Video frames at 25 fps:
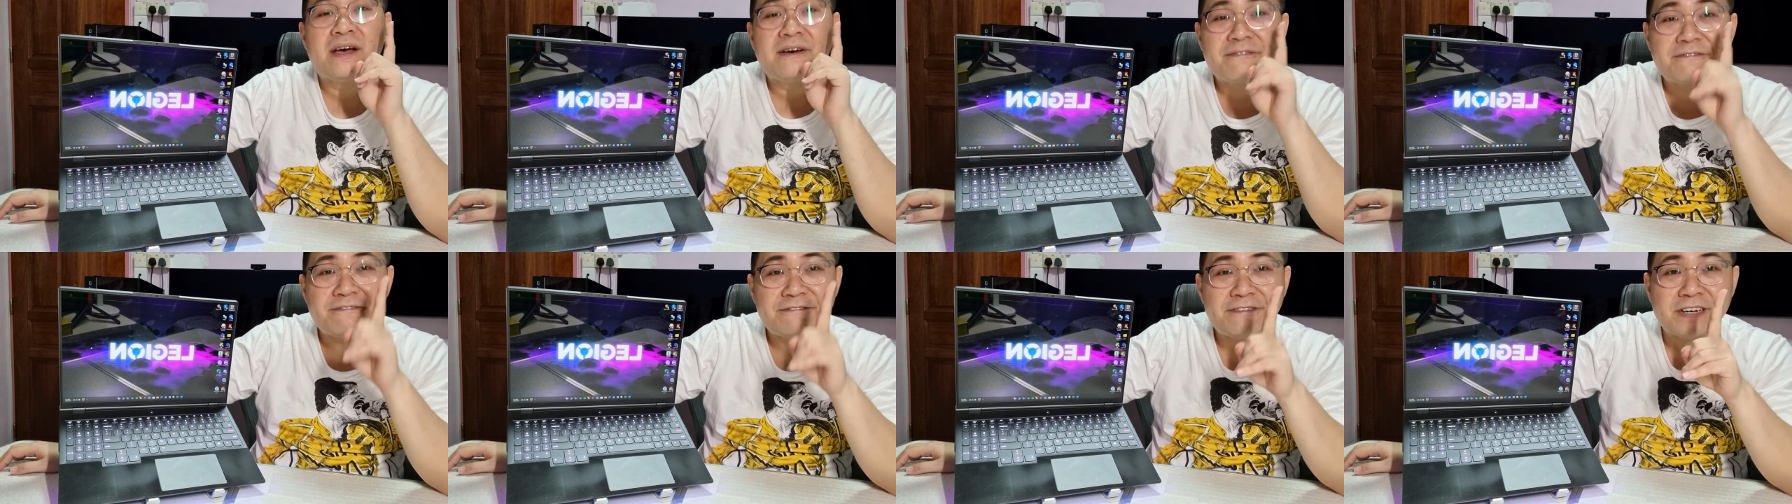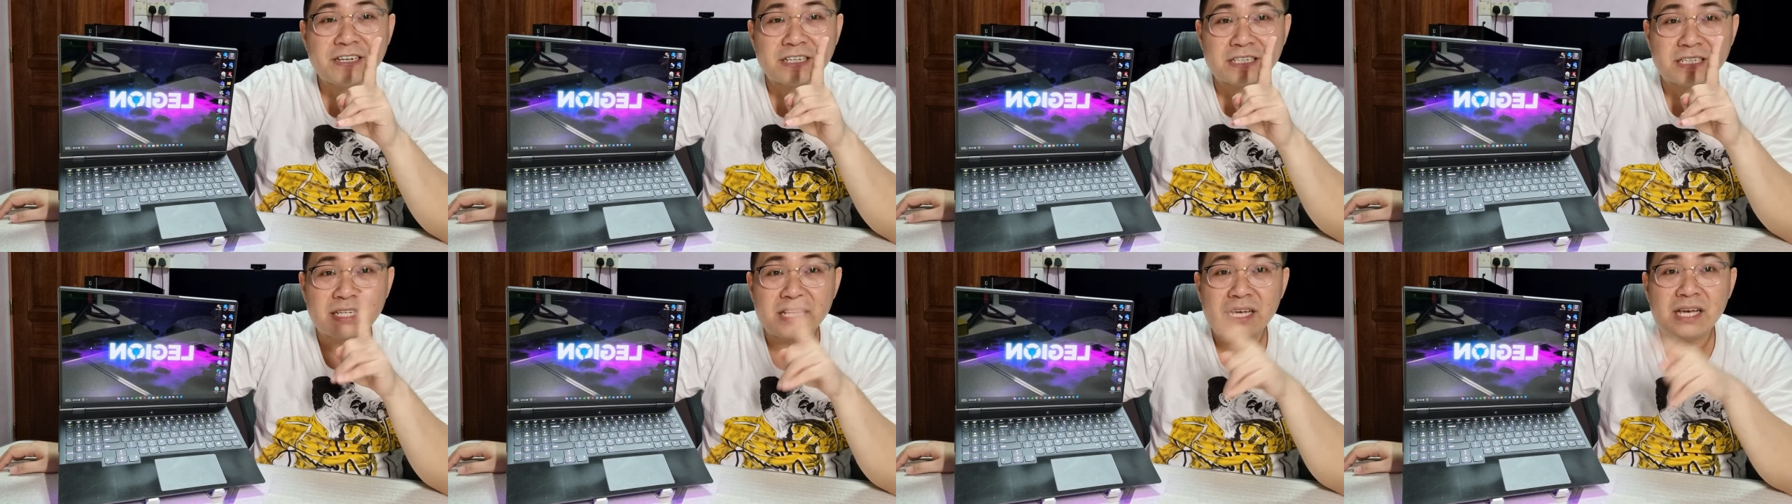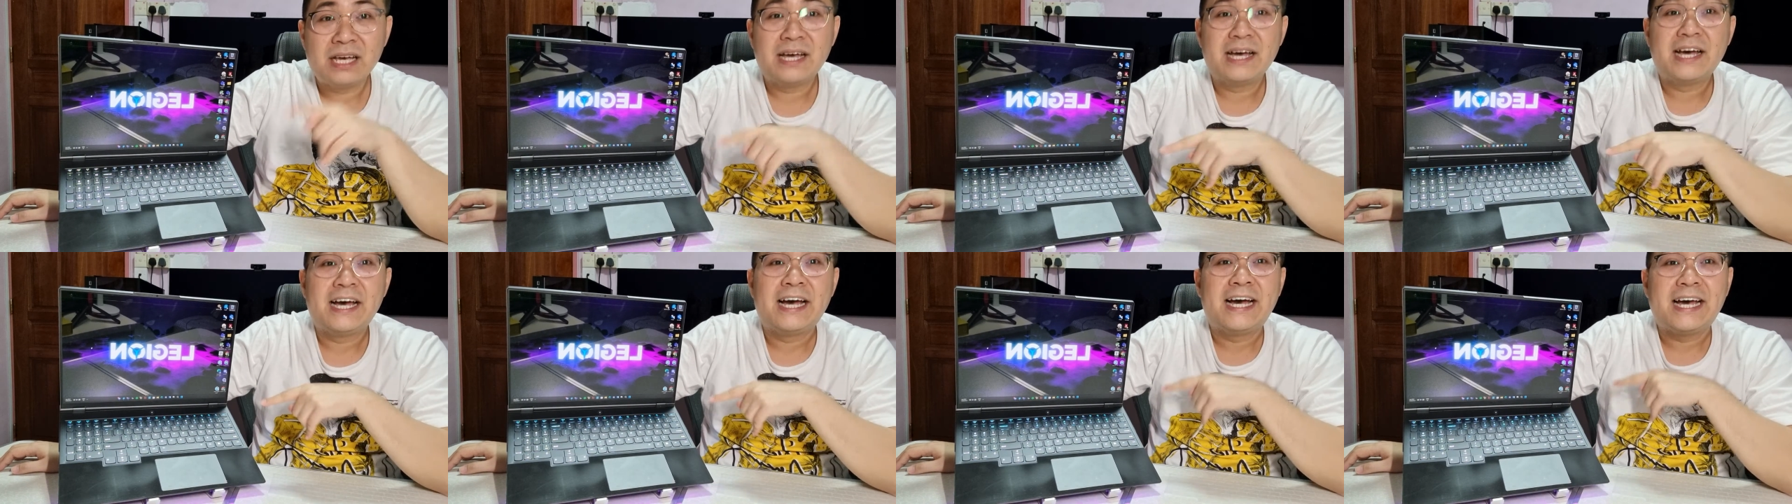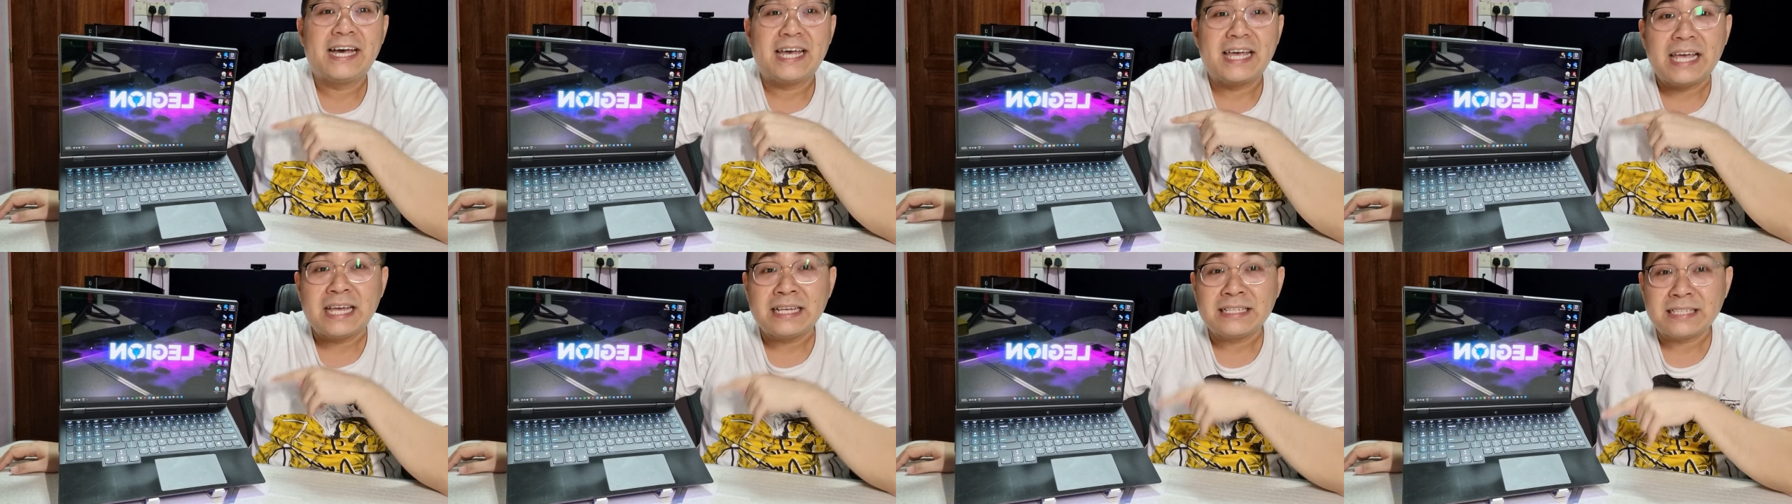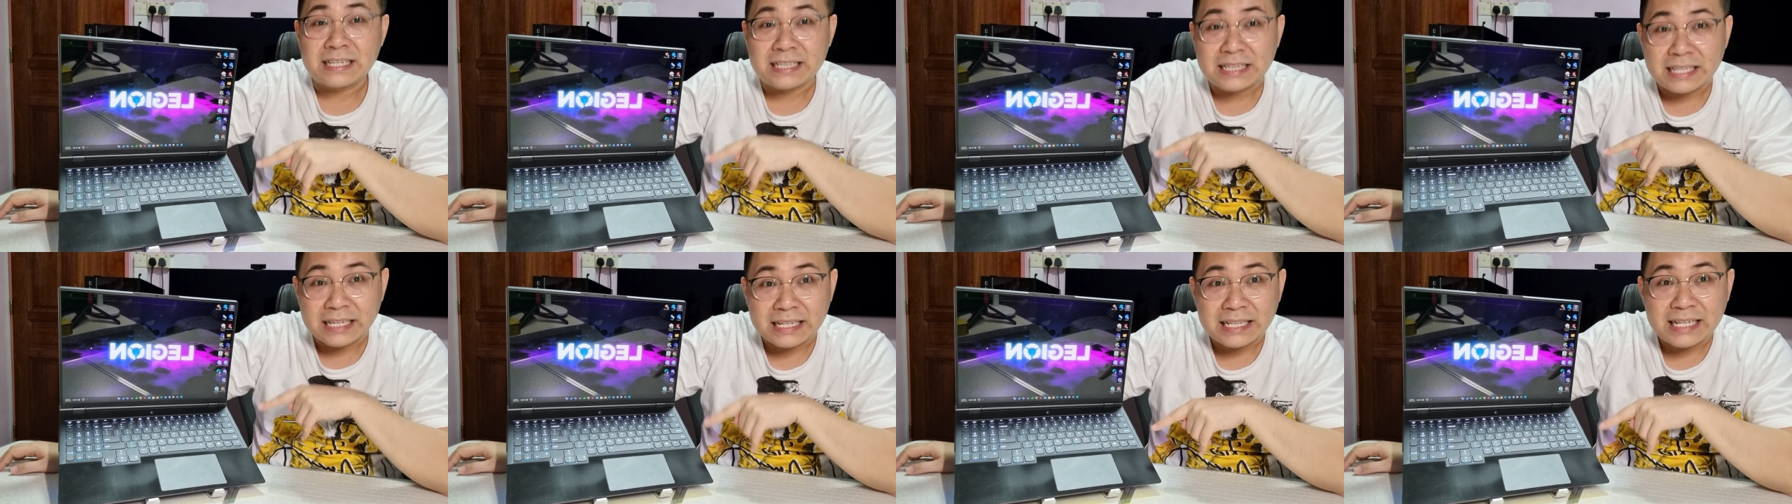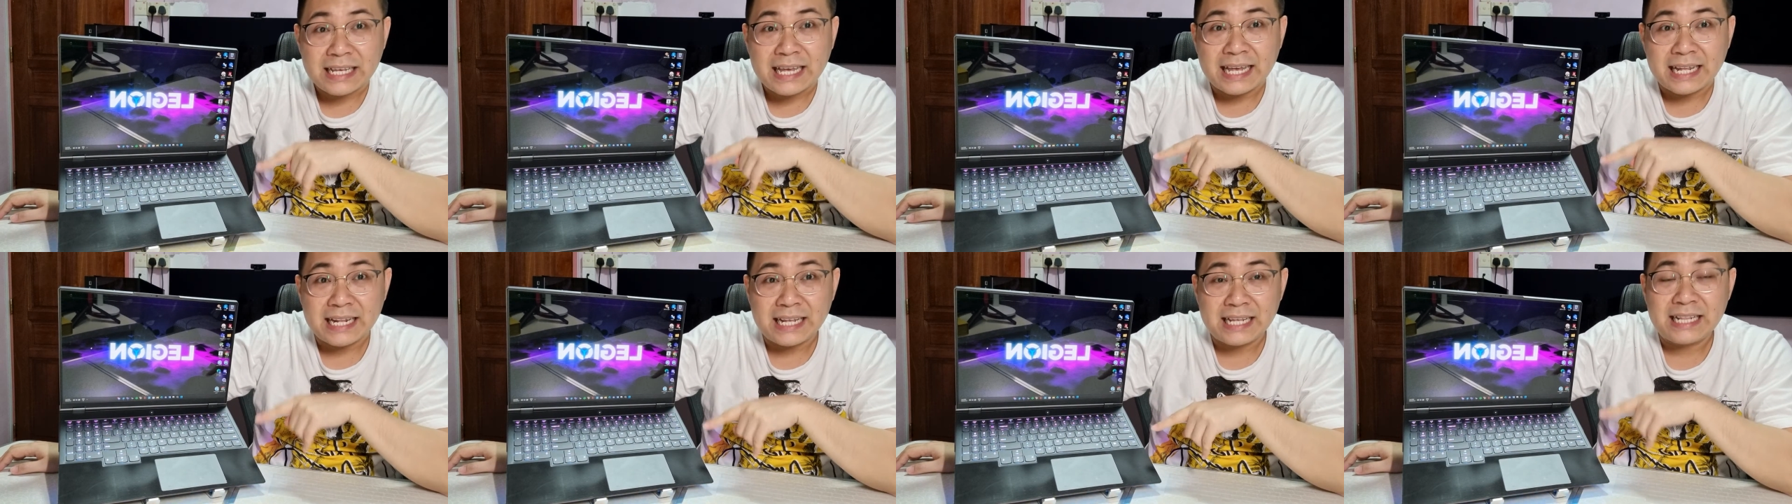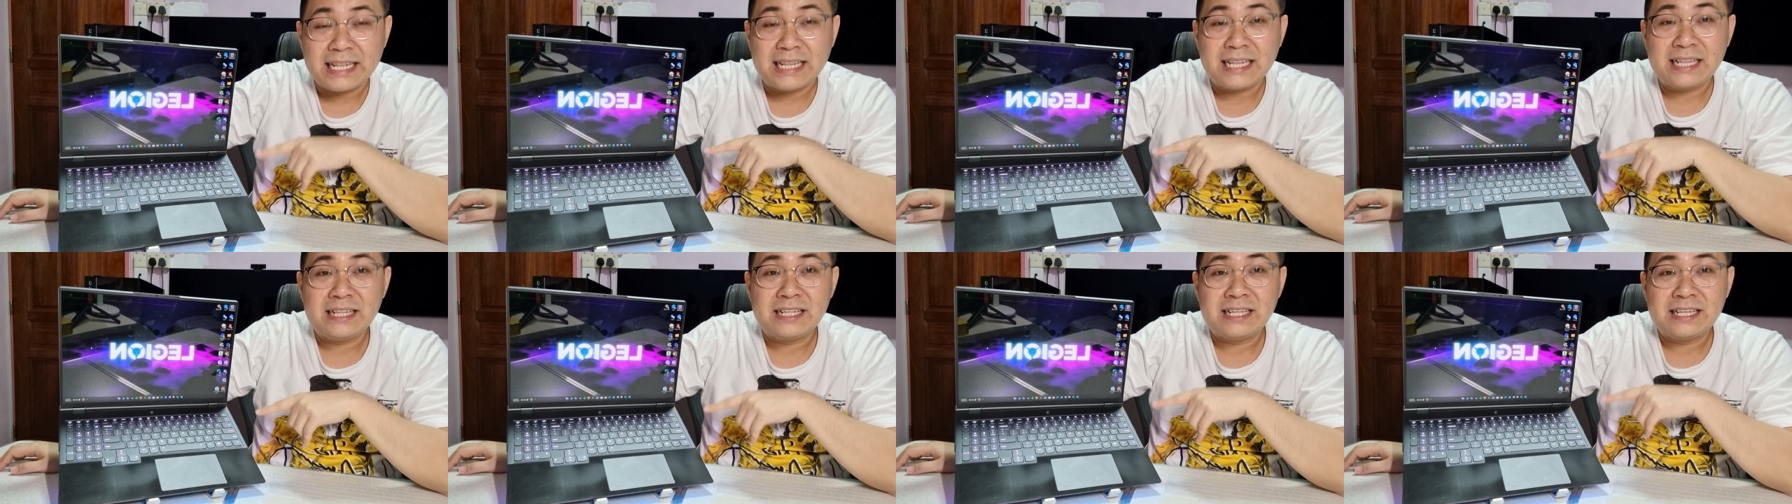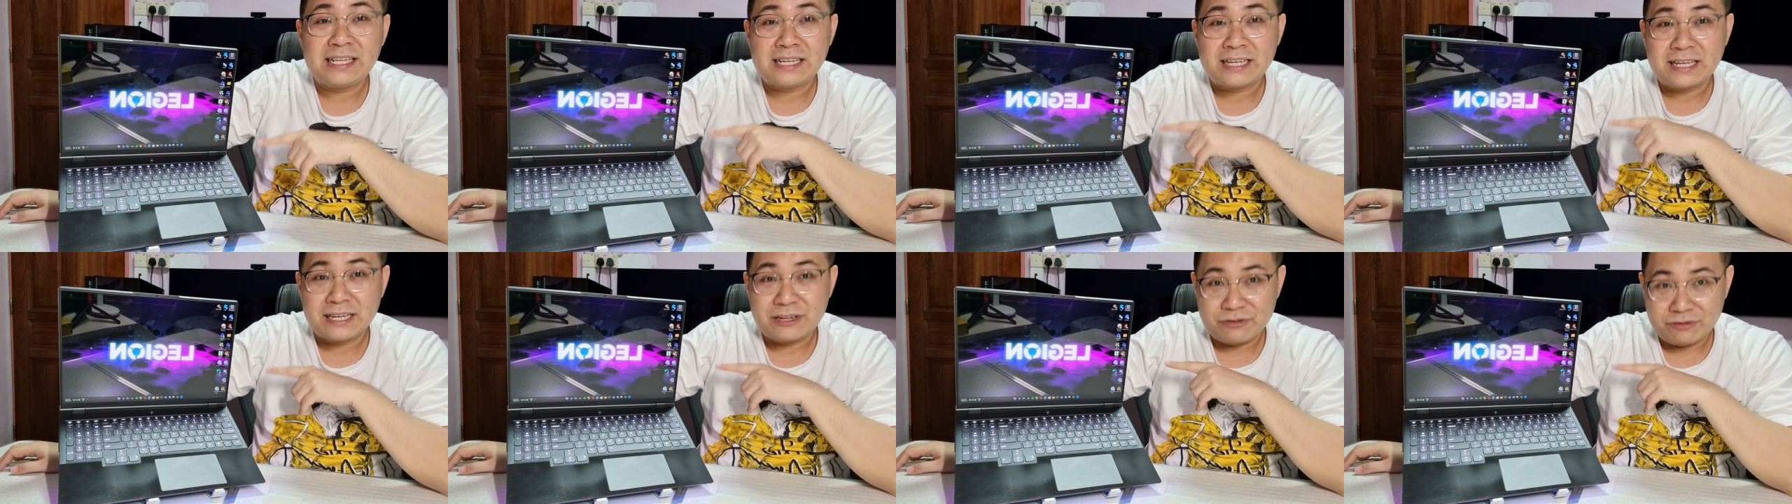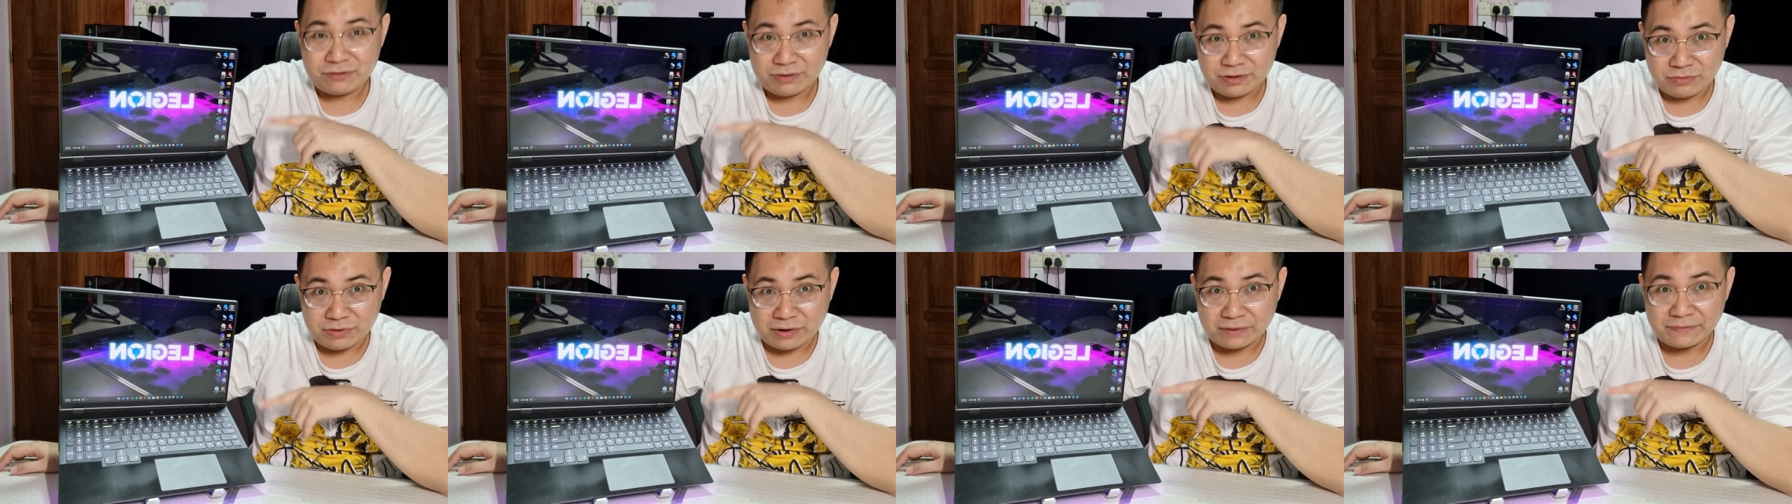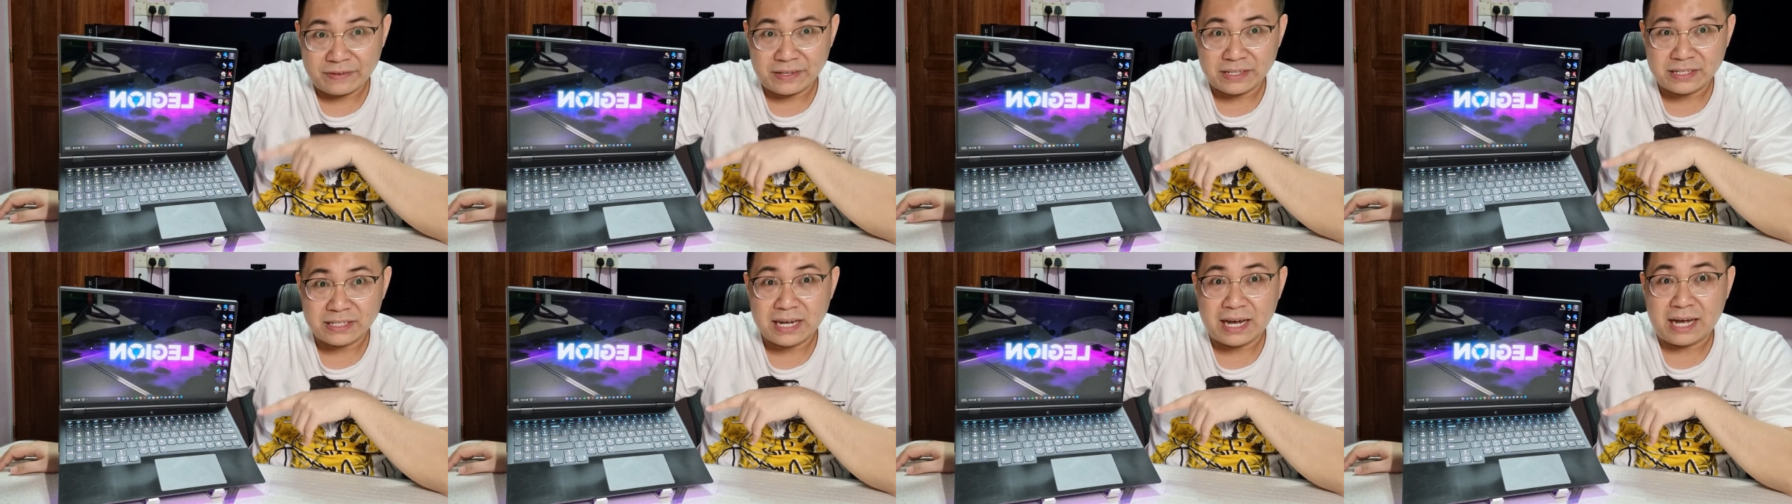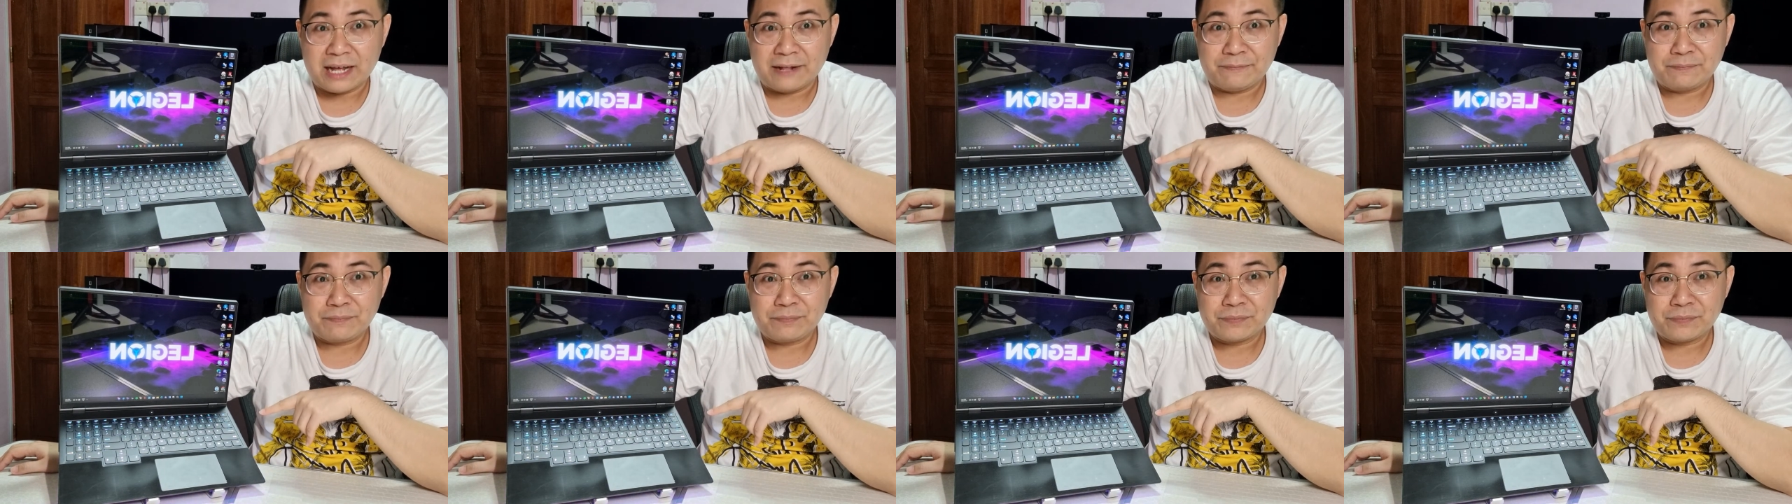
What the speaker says: First, it's a 3080 graphics card.